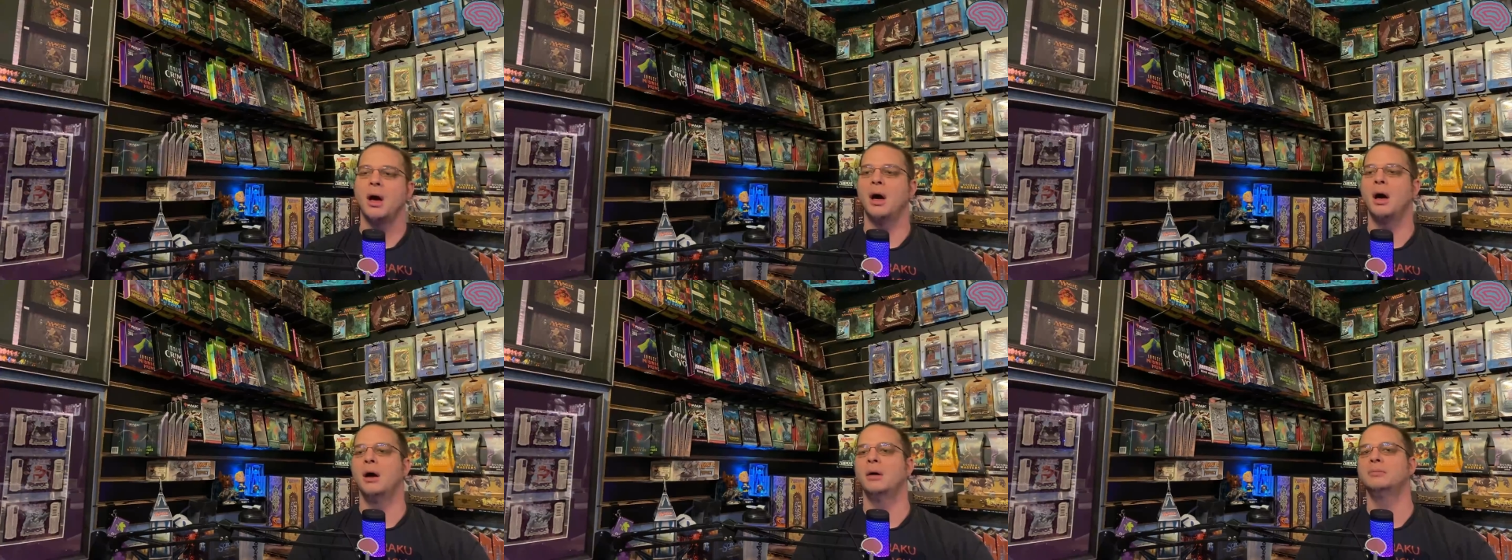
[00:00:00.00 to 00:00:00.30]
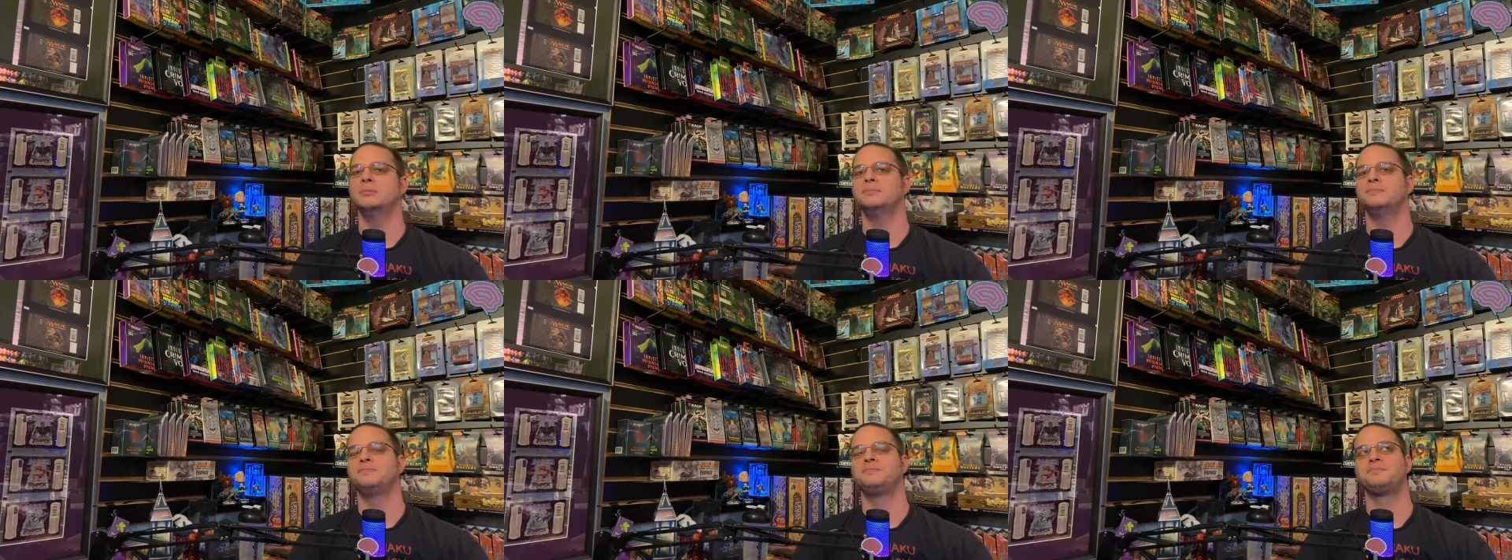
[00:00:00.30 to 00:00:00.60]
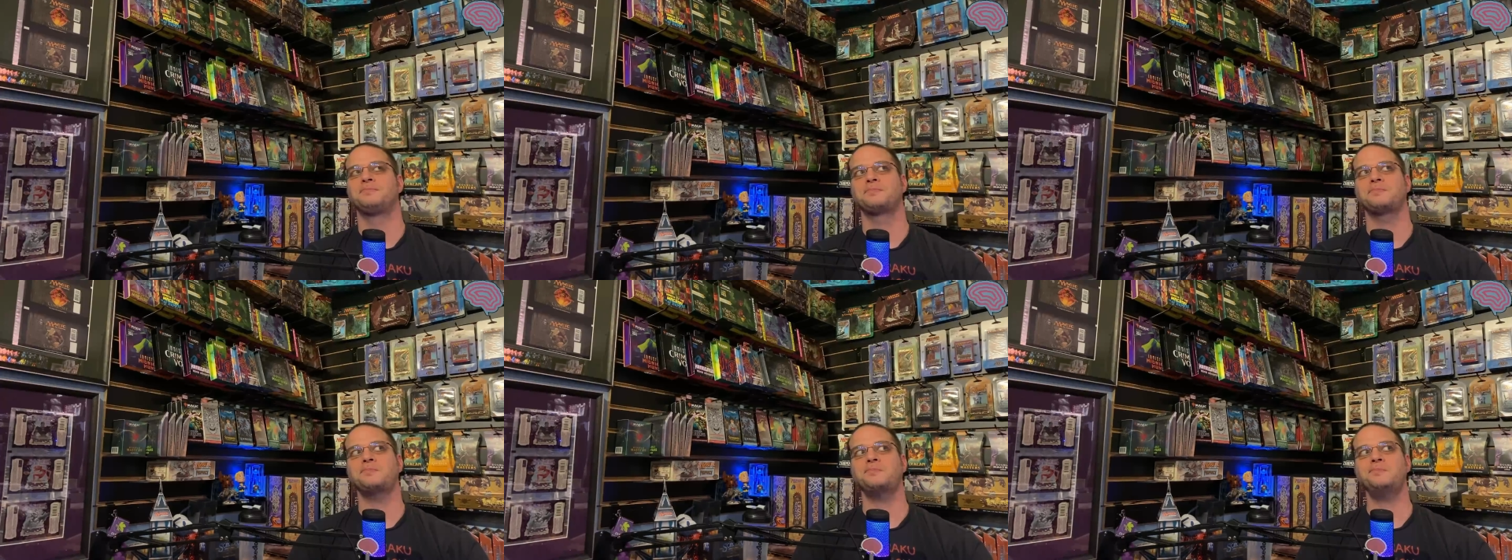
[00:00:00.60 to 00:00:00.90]

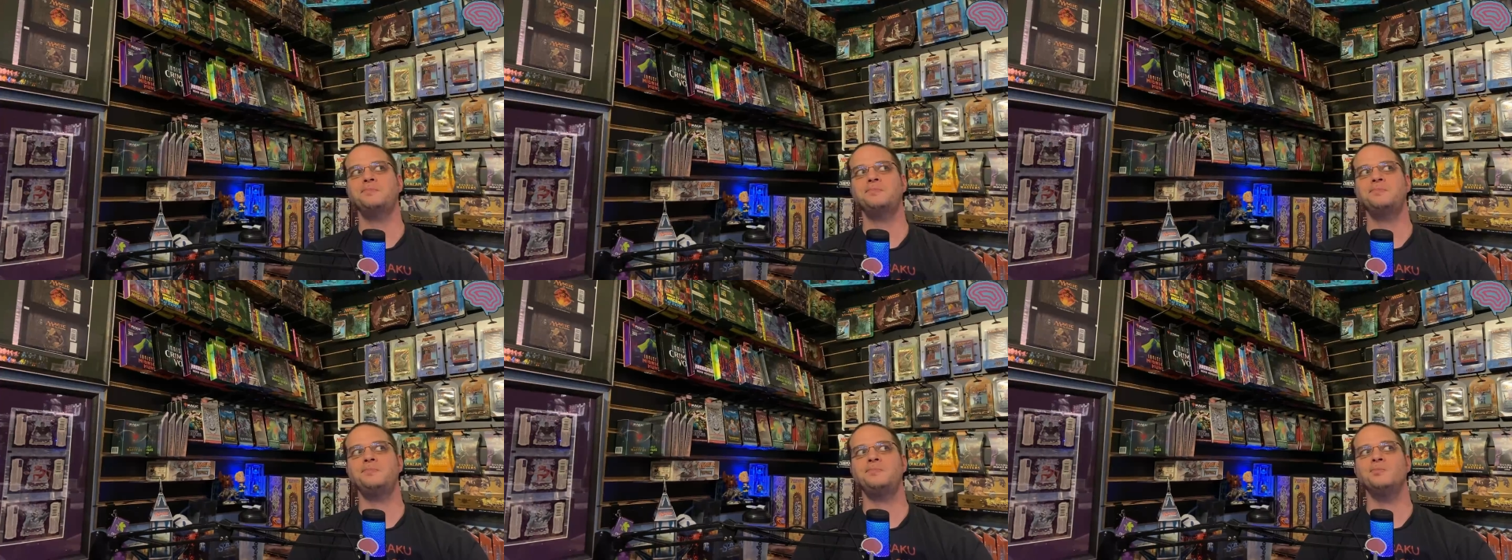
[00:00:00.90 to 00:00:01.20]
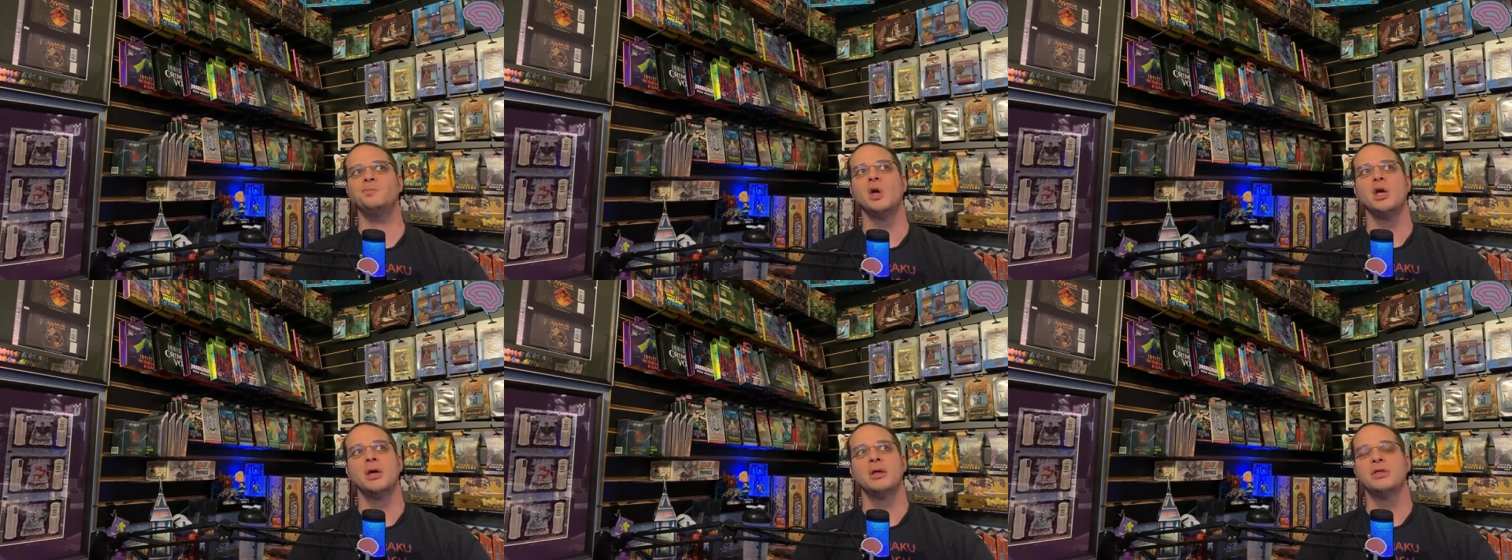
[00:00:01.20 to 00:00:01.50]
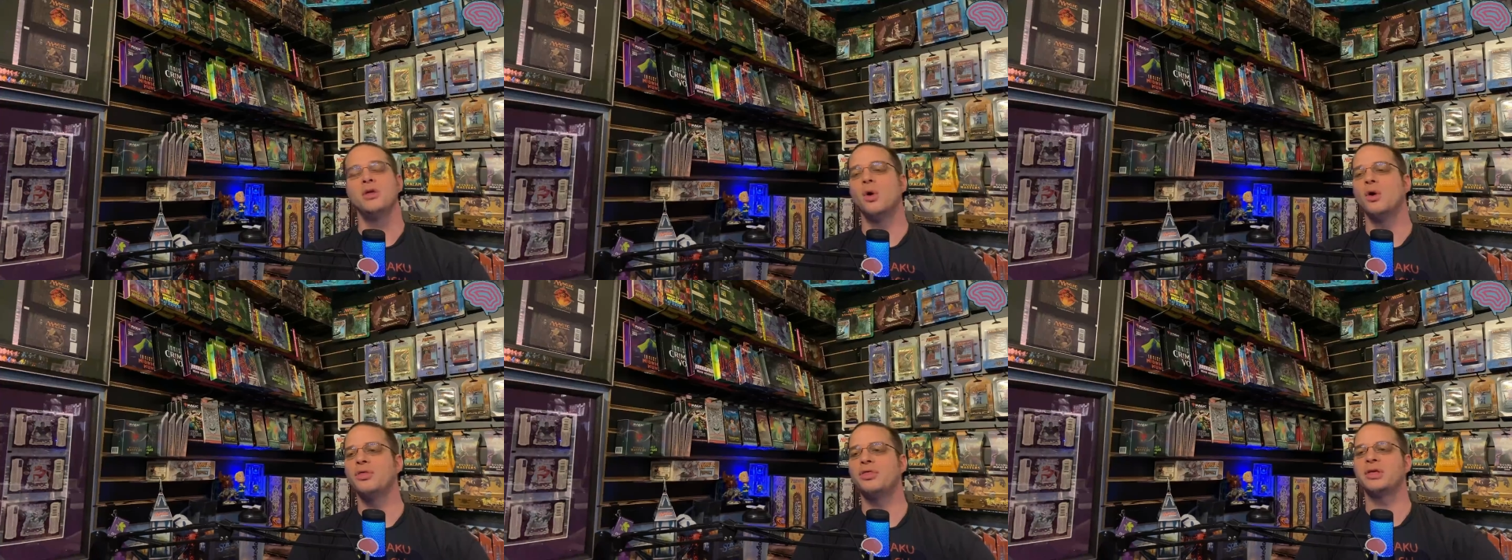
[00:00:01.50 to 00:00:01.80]

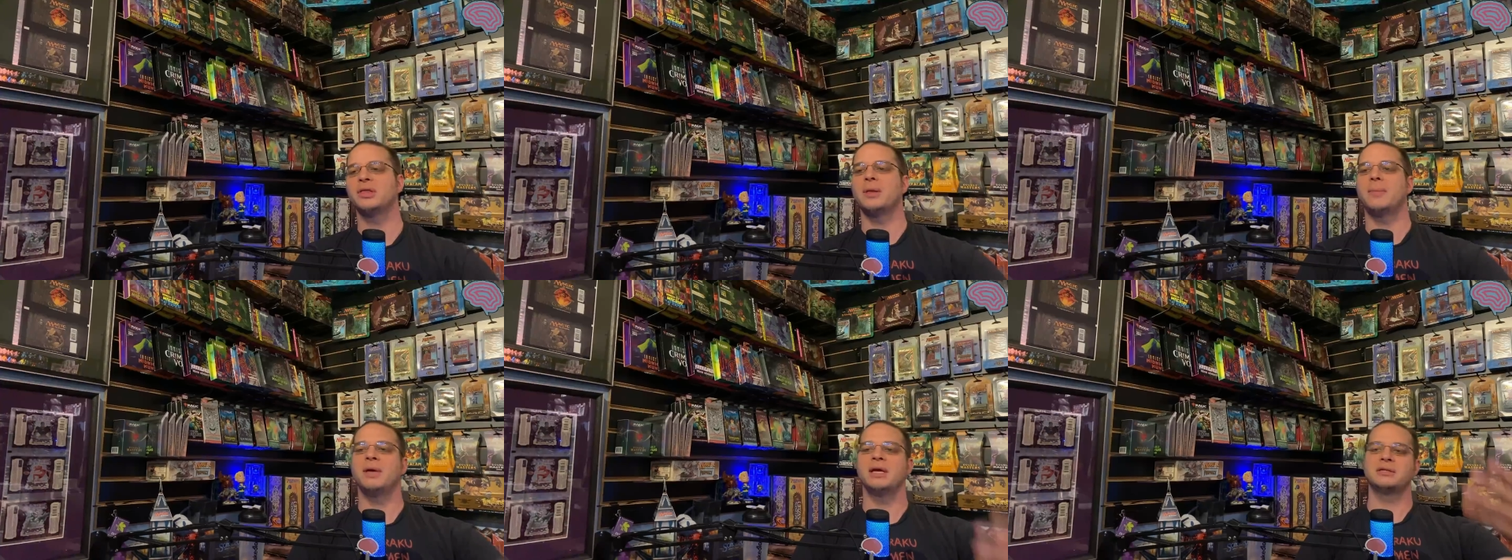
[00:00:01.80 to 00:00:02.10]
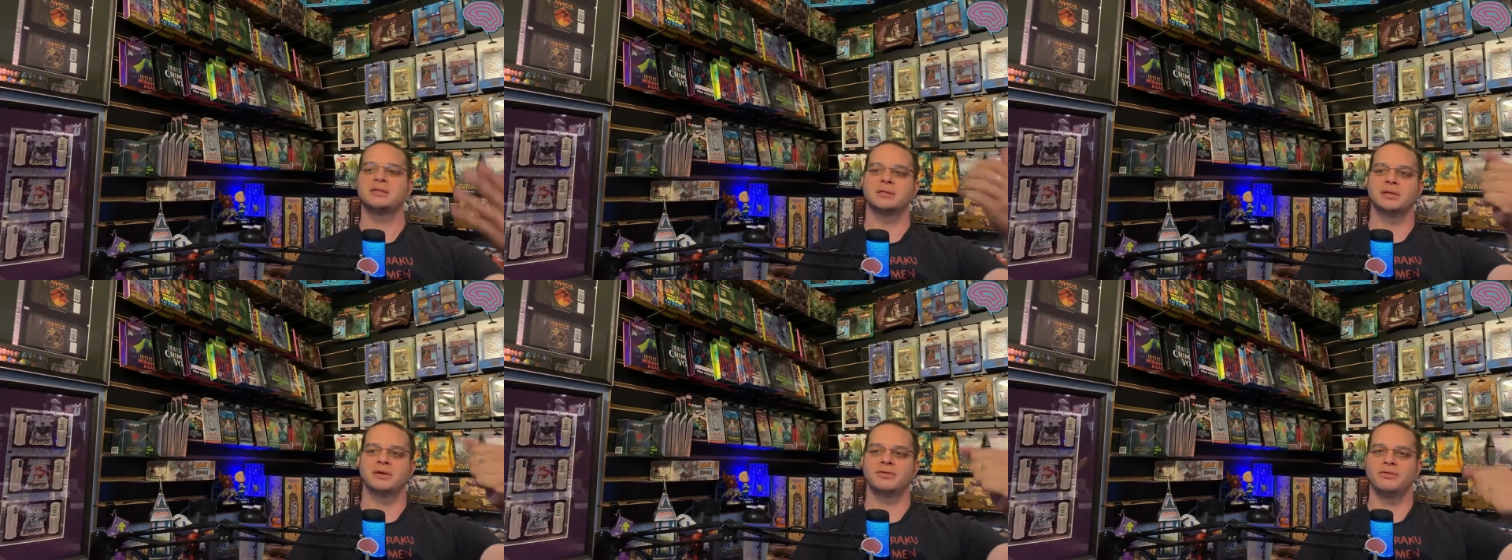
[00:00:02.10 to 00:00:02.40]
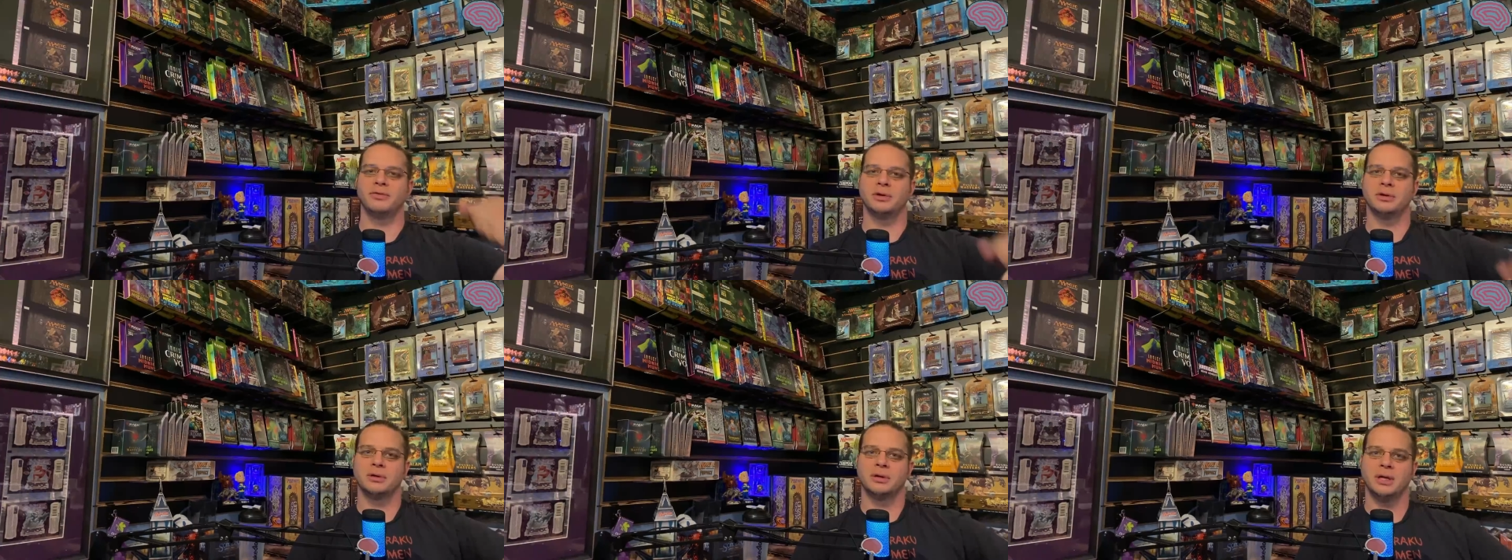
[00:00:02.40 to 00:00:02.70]
The only thing that makes it
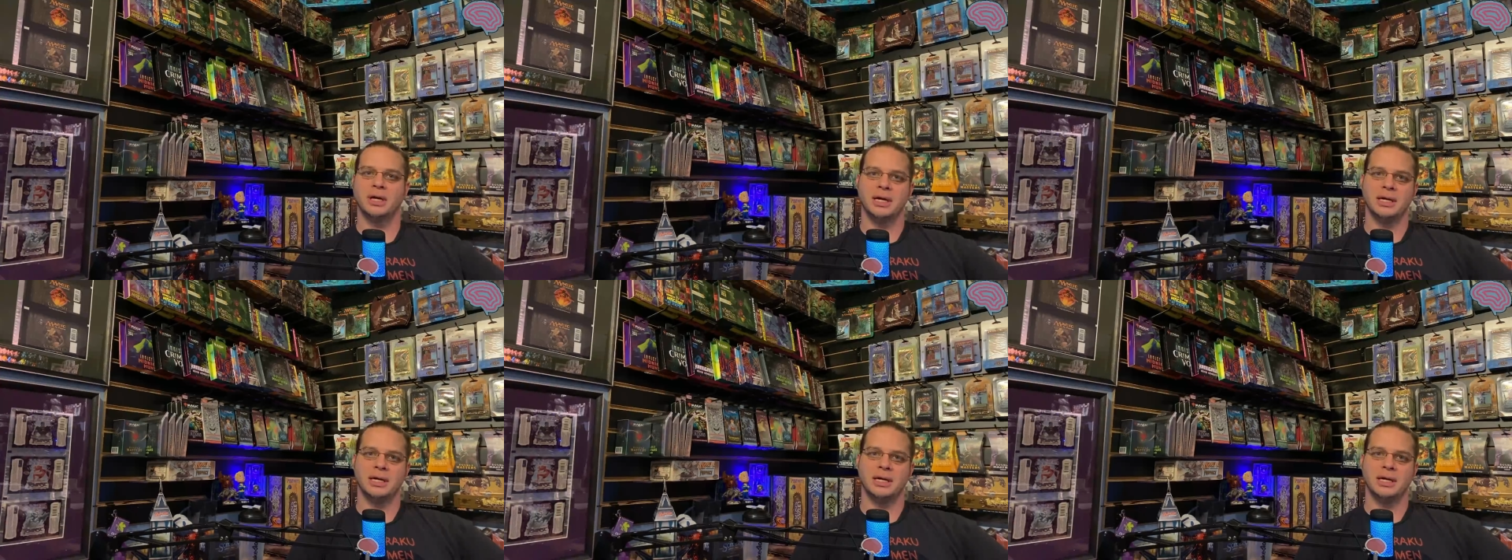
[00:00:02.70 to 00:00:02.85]
different